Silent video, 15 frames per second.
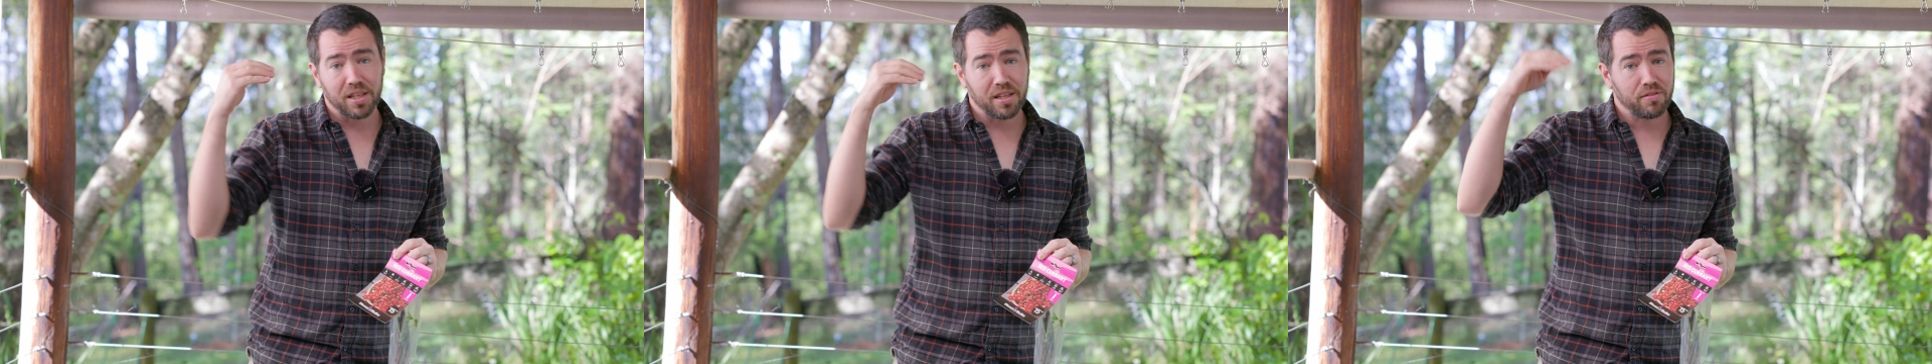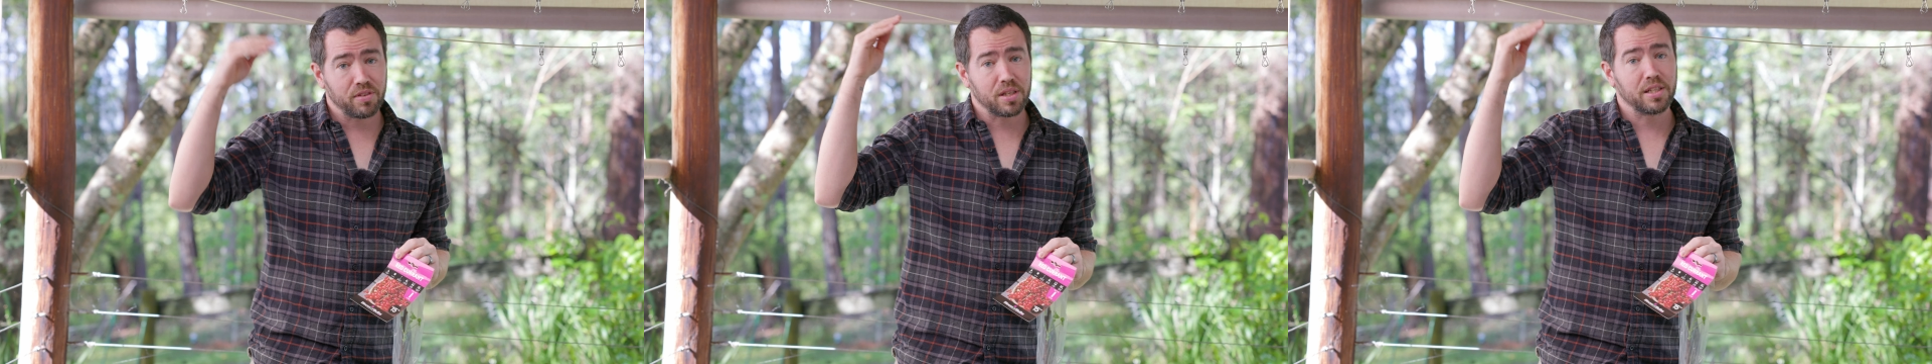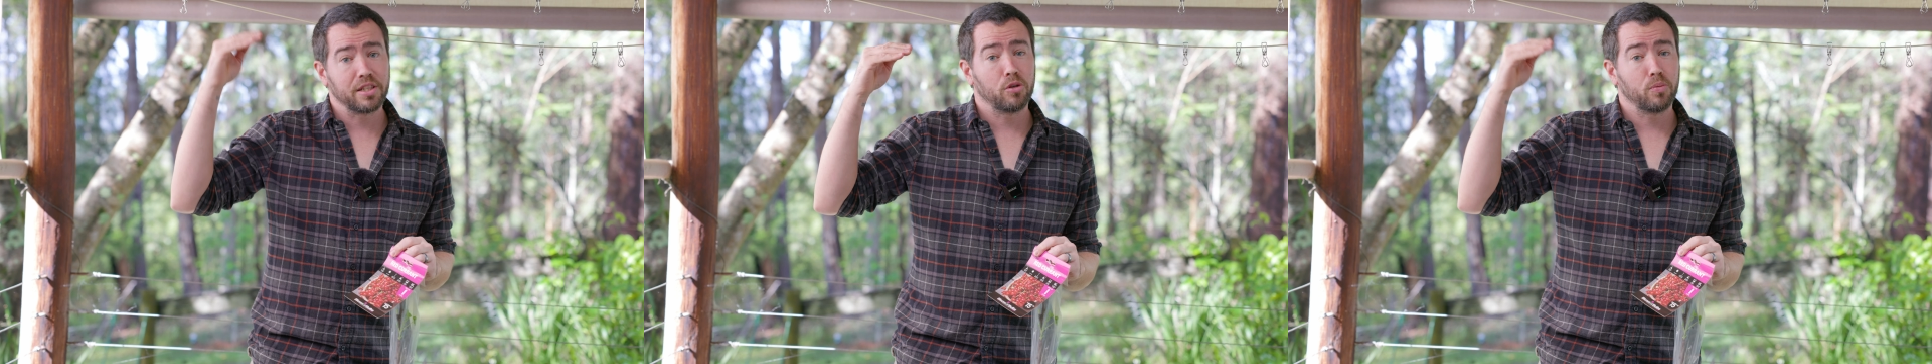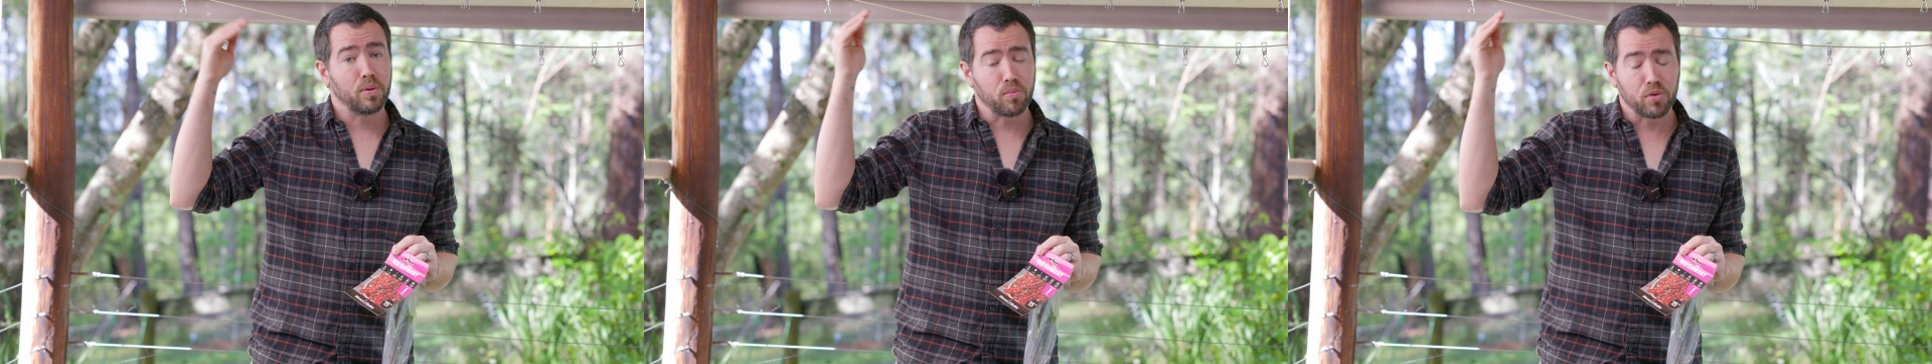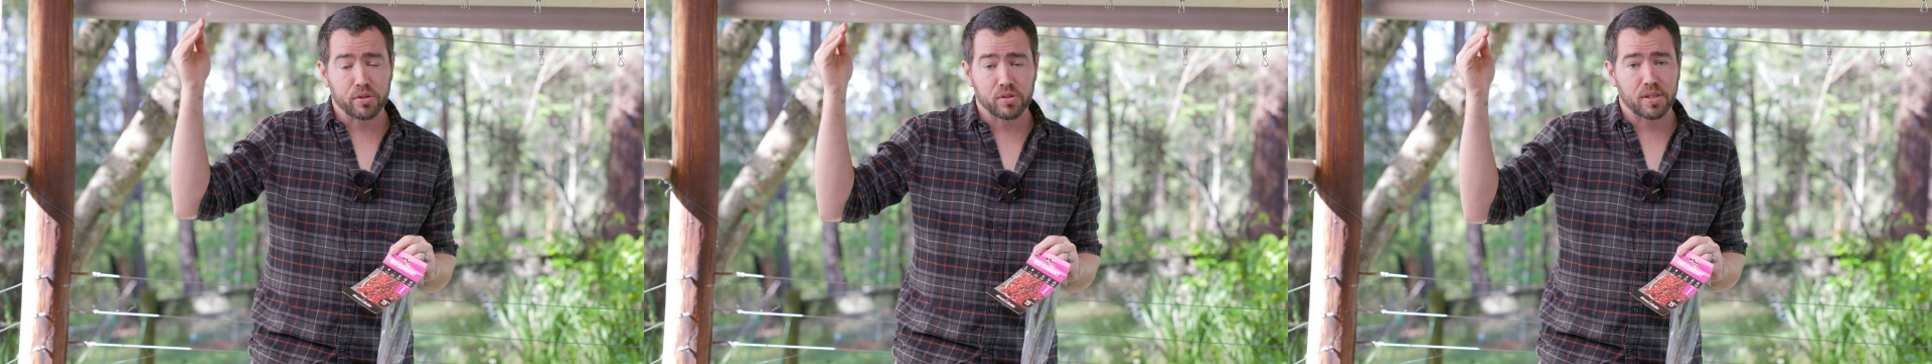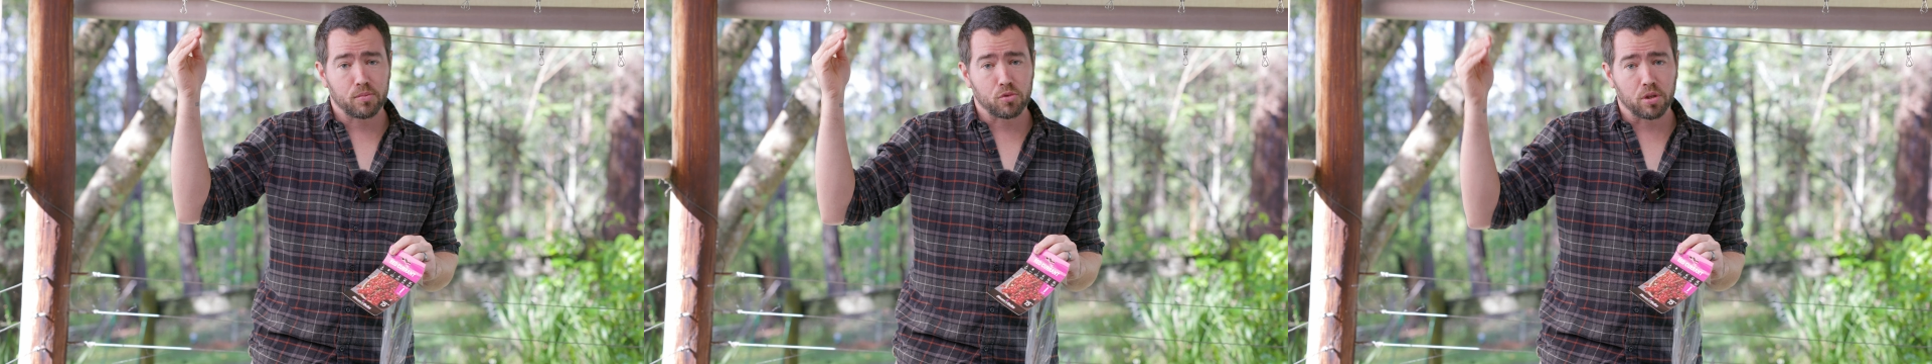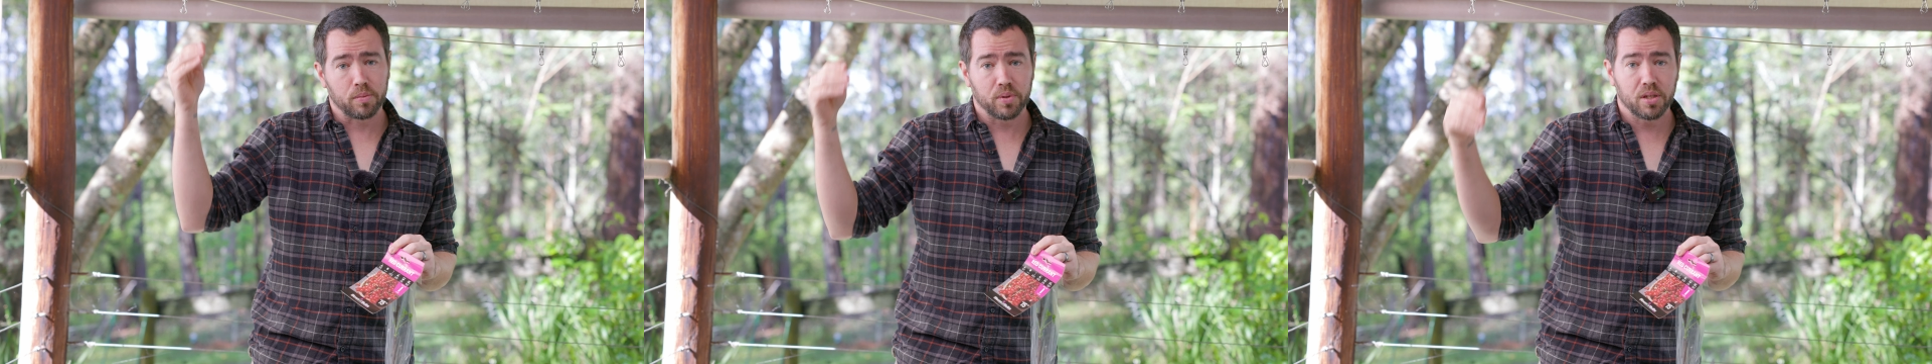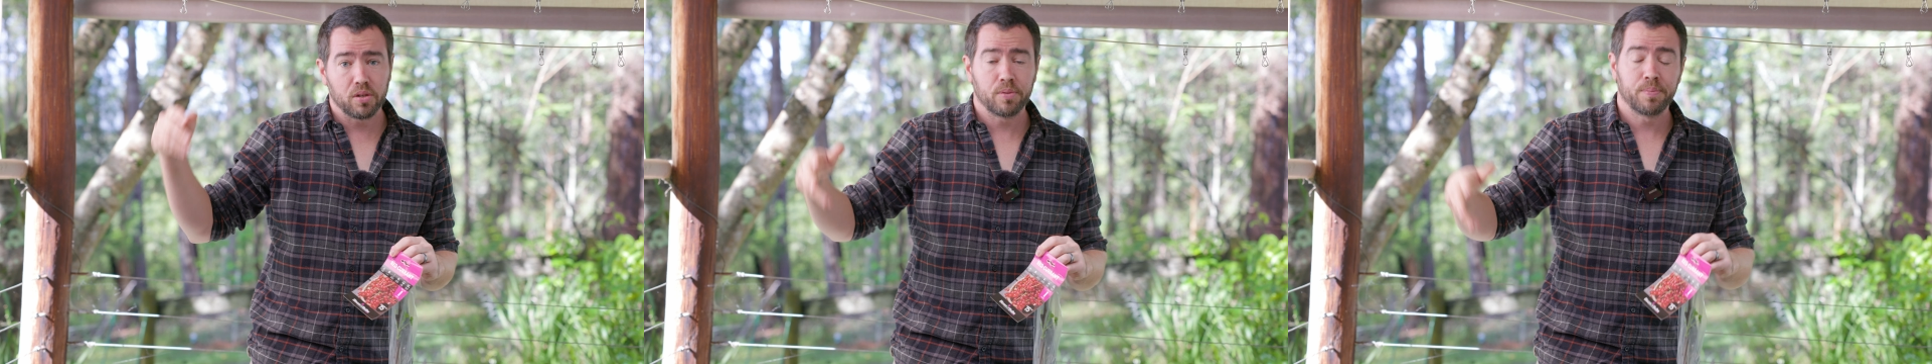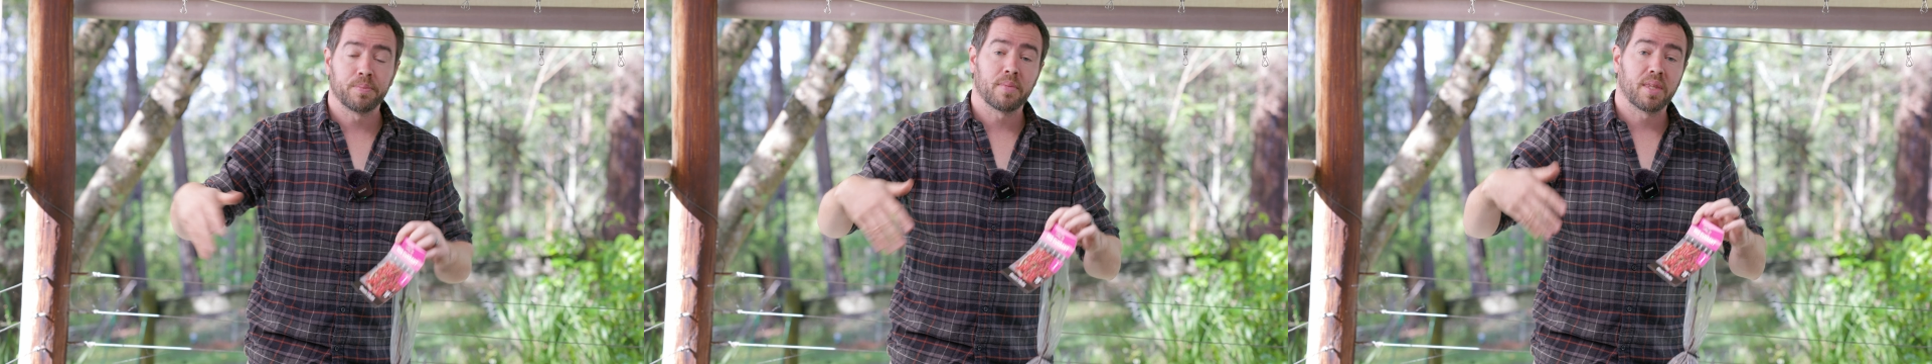even a little bit more subtropical,